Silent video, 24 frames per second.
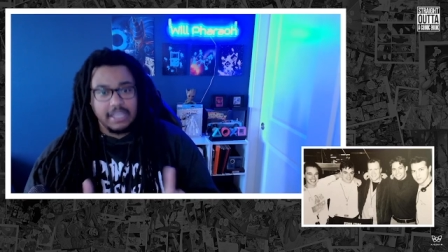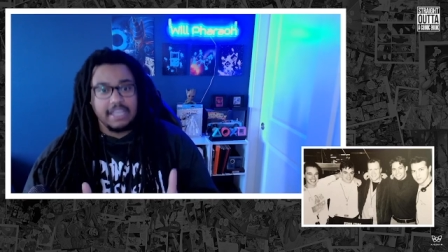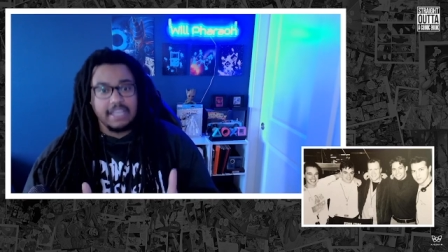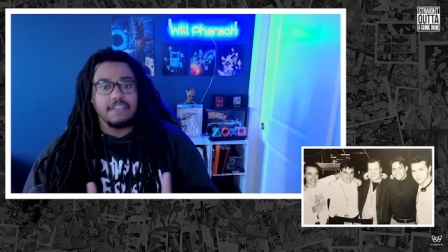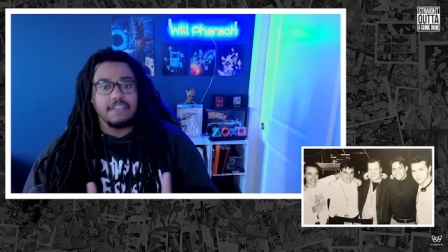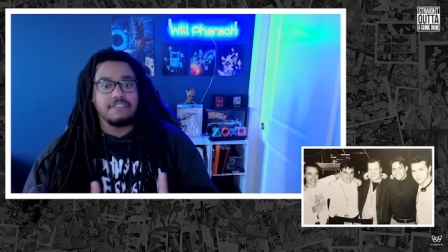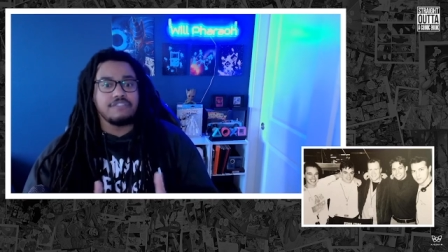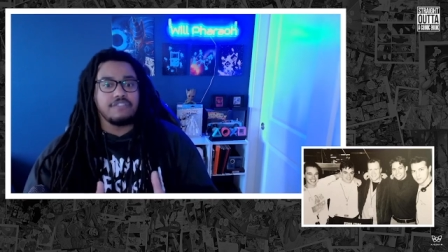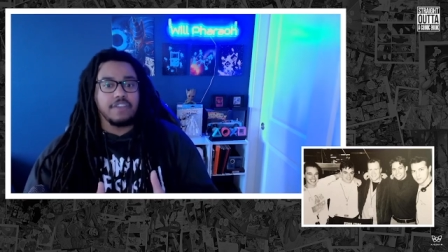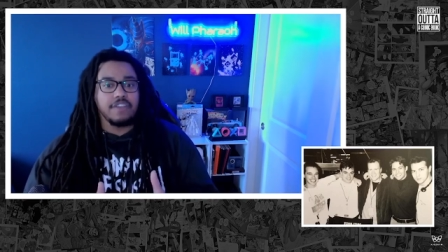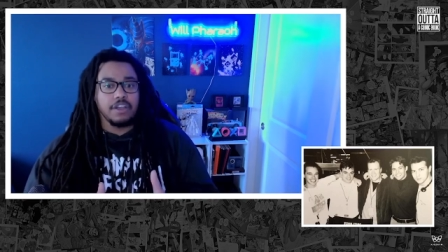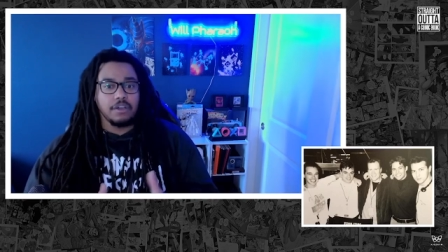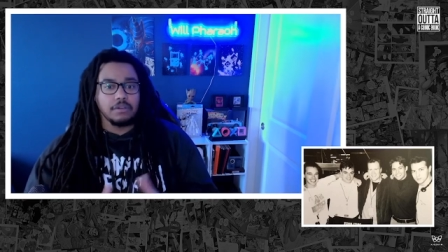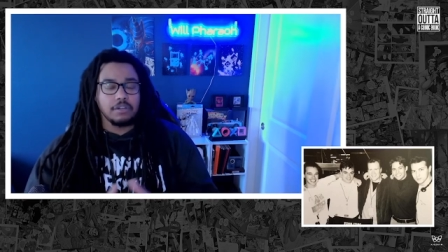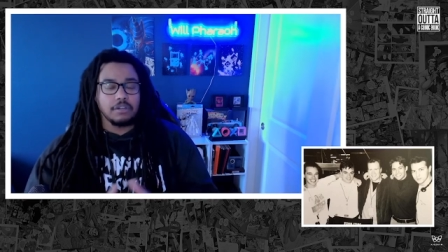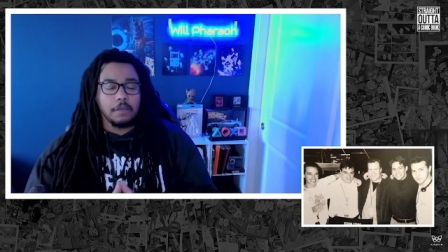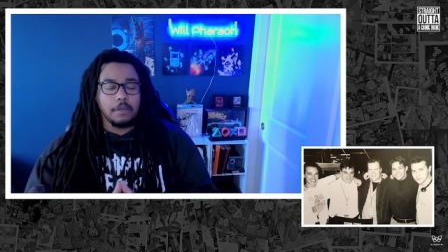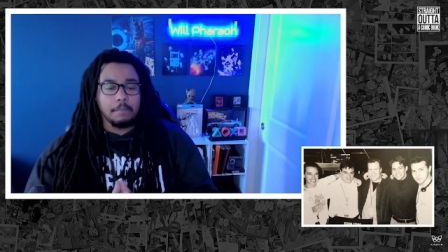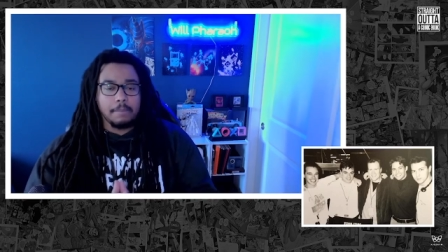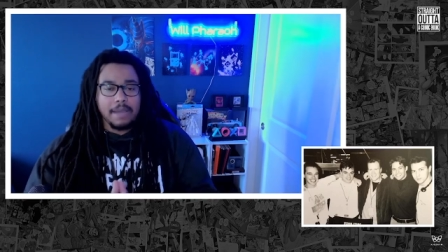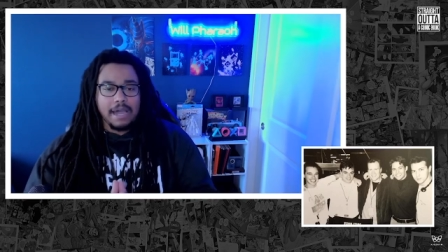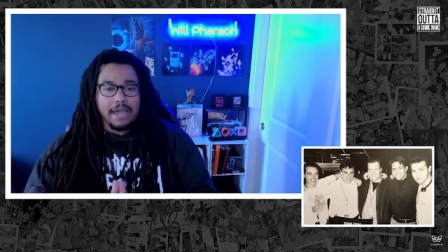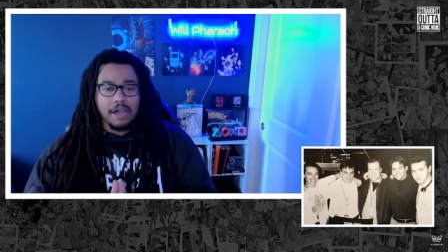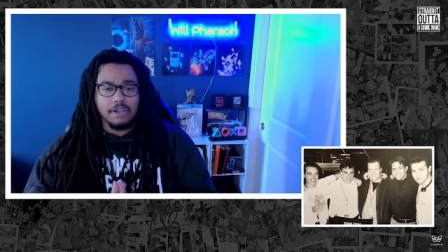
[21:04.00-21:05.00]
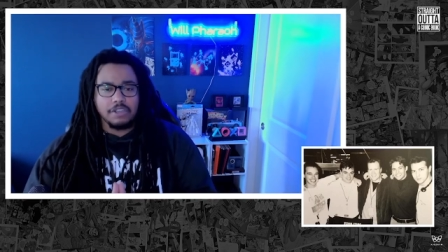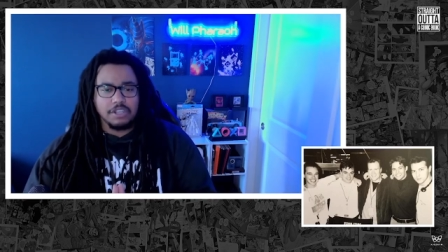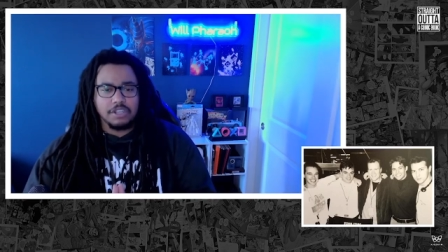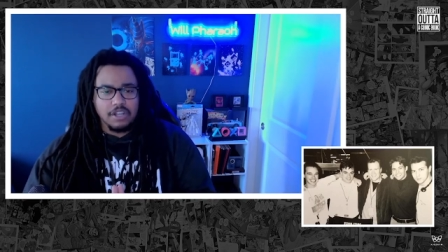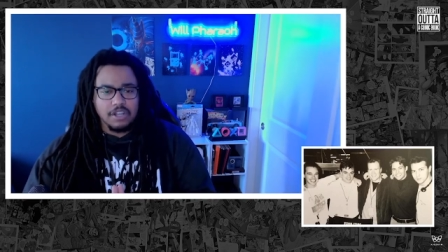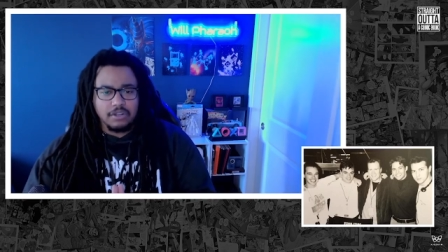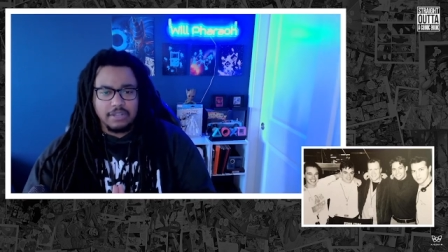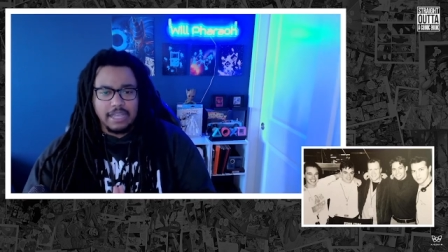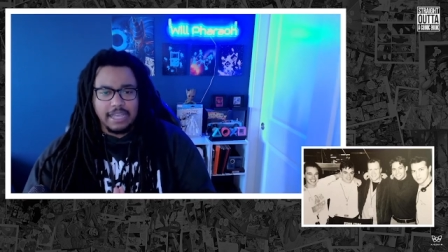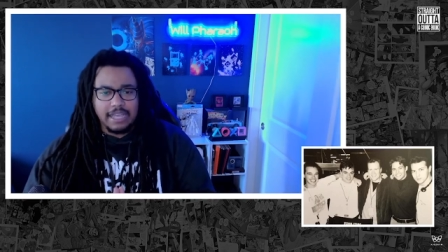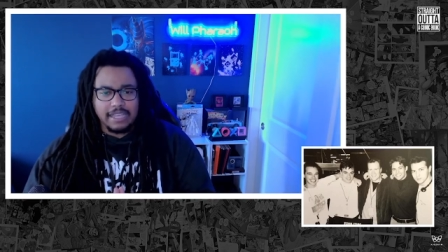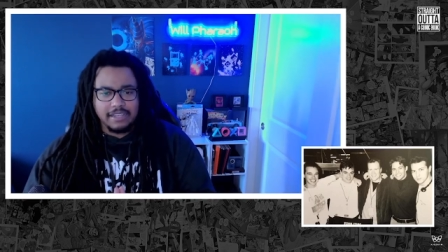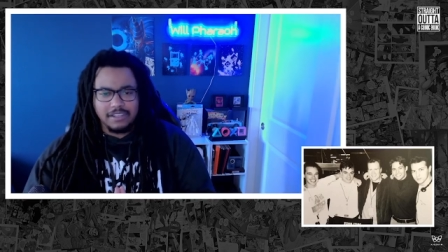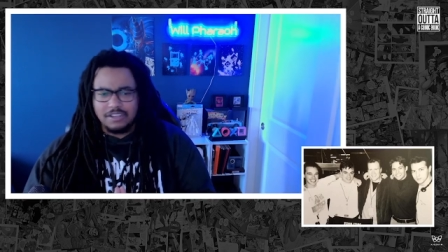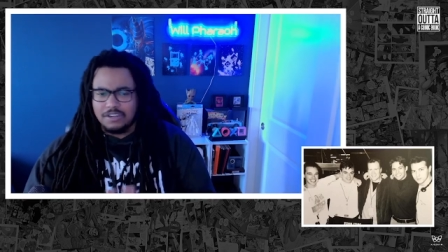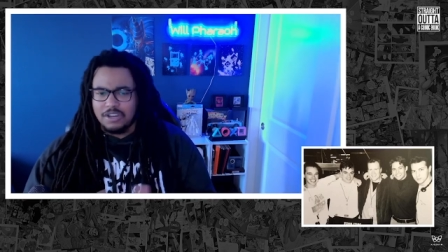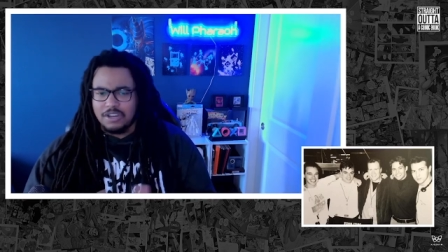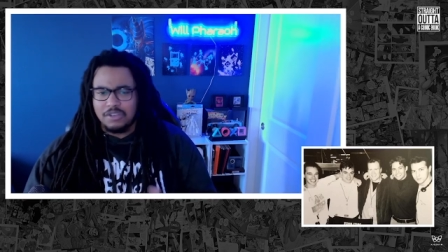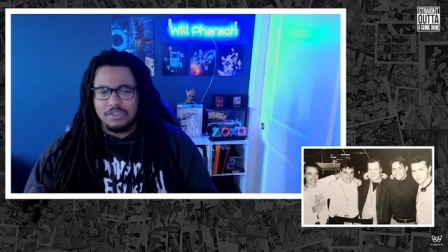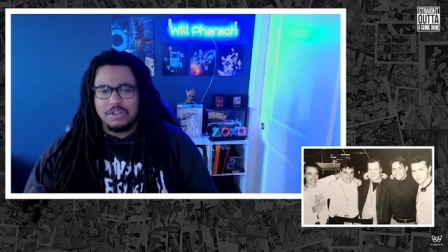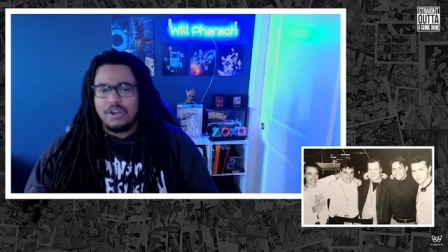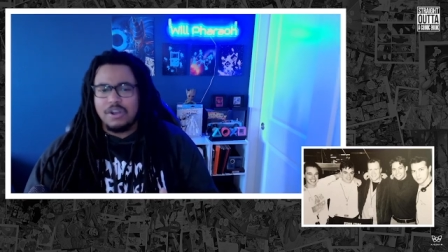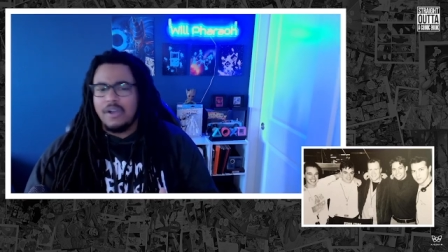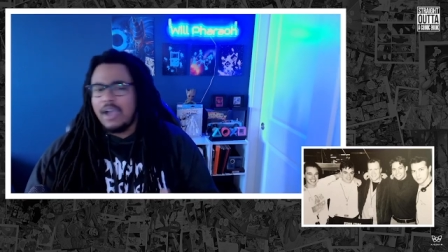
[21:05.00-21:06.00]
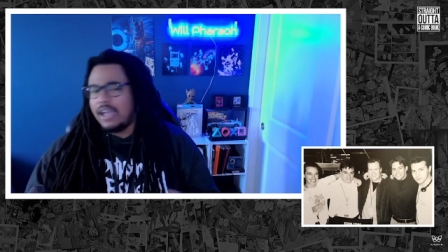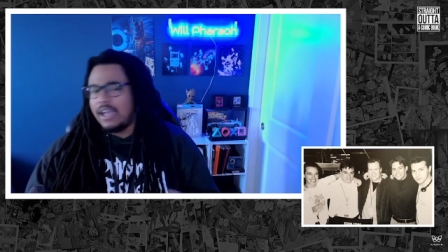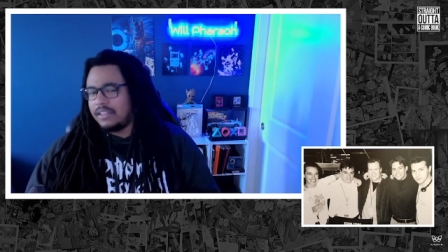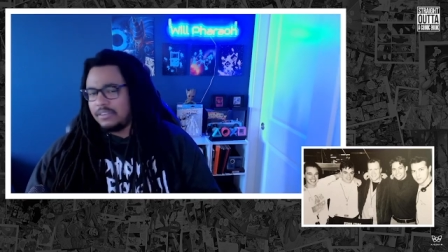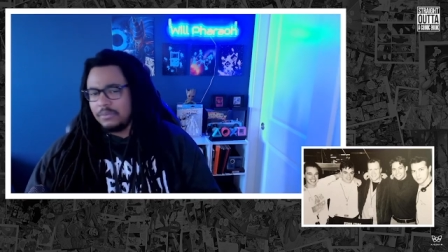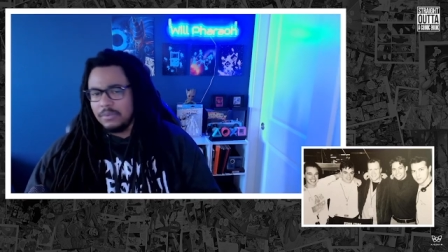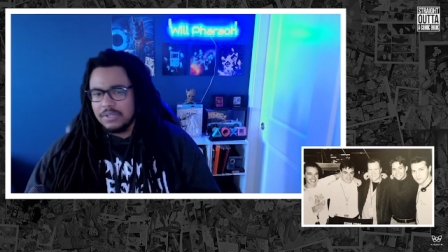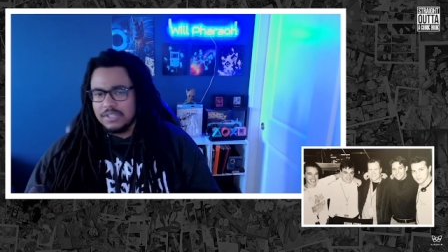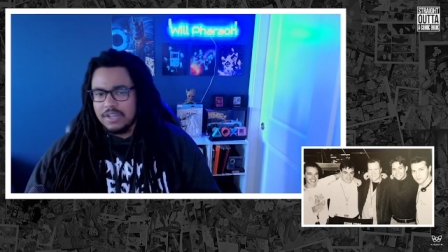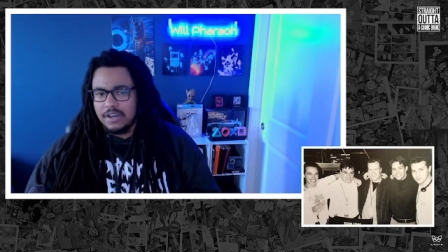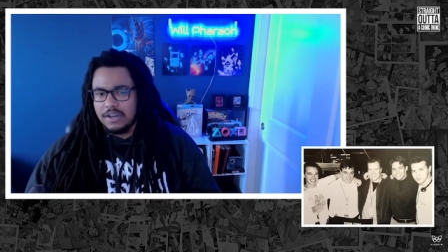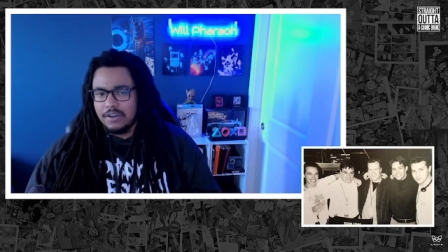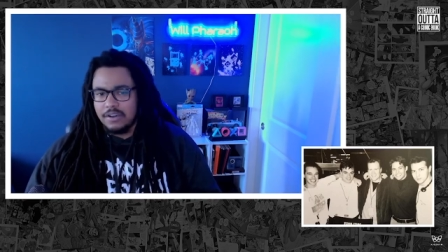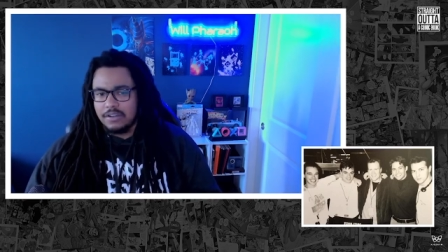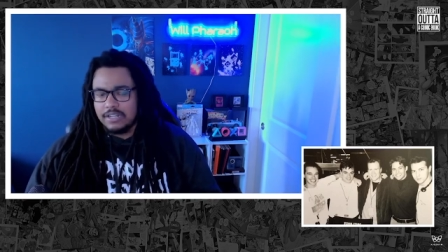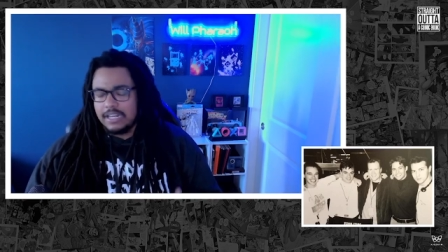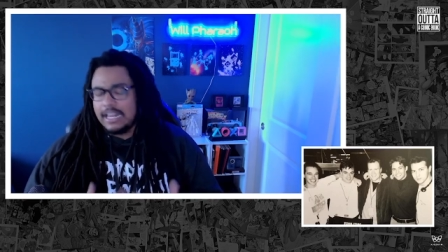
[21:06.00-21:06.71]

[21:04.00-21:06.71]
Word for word: he felt about, you know, like, you know, you don't have to return.